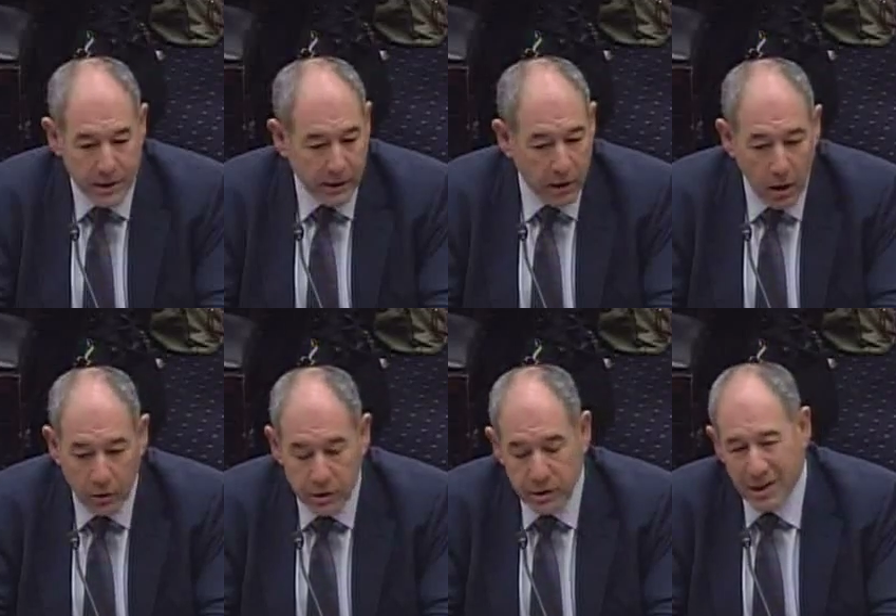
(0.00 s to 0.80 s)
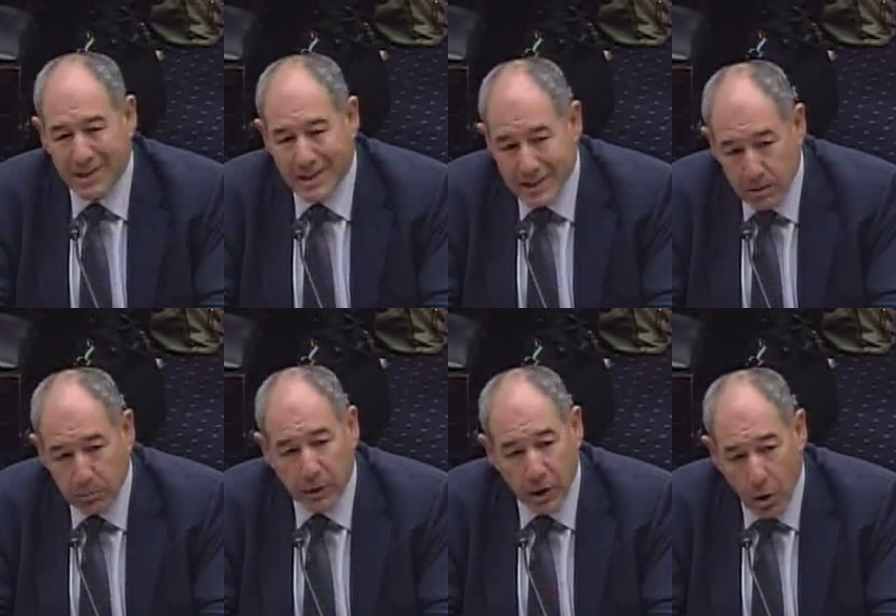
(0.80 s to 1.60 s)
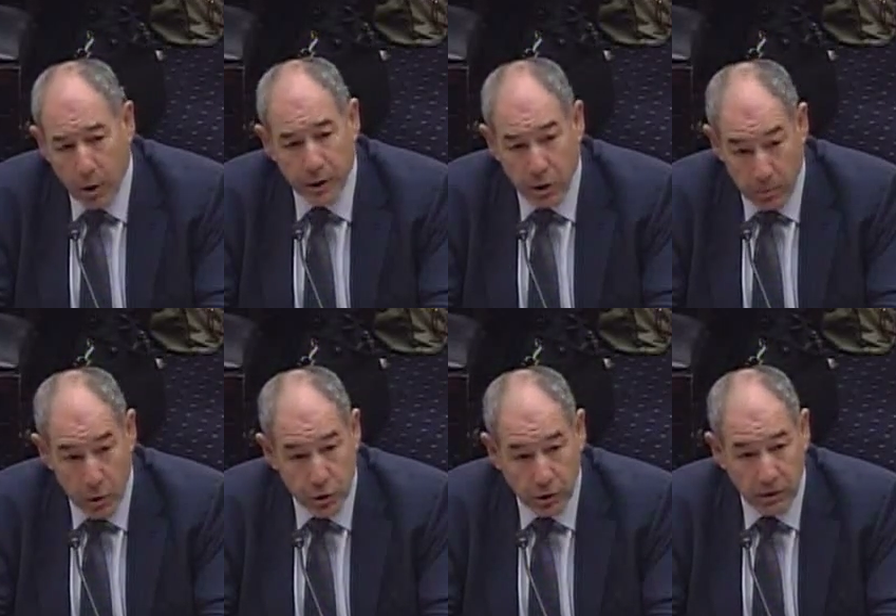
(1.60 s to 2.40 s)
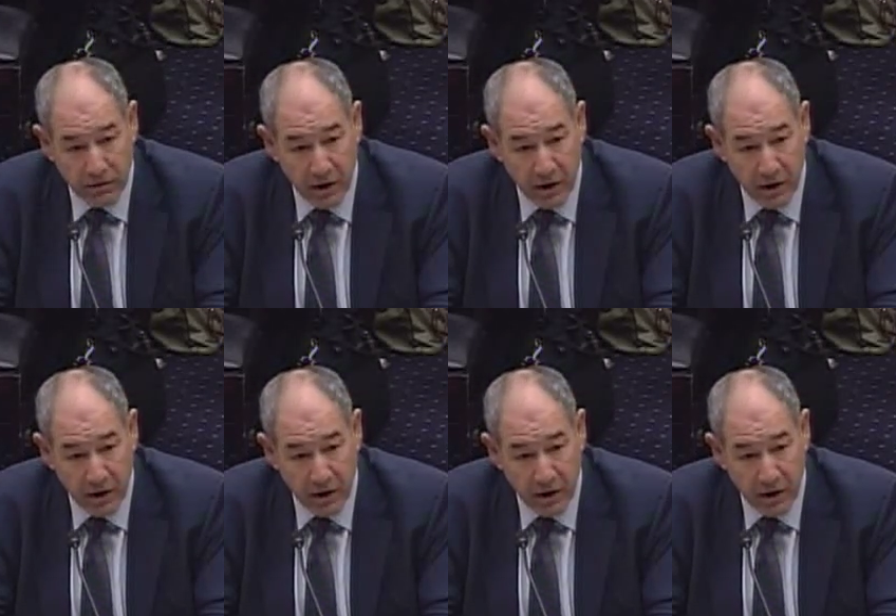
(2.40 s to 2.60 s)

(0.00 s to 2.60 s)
technologies that simply aren't commercially